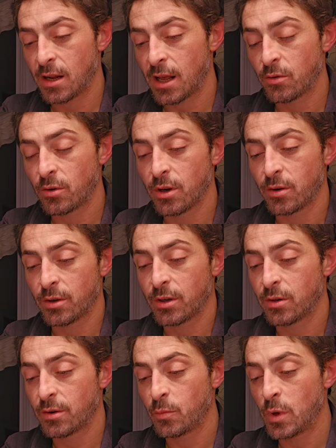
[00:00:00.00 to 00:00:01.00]
I don't know,
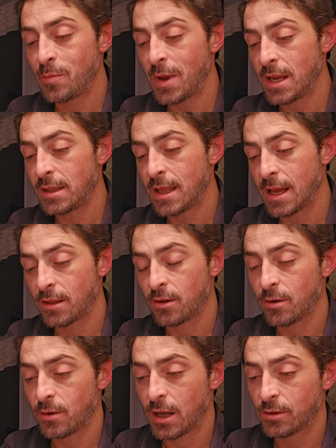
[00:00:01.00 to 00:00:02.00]
we made that though.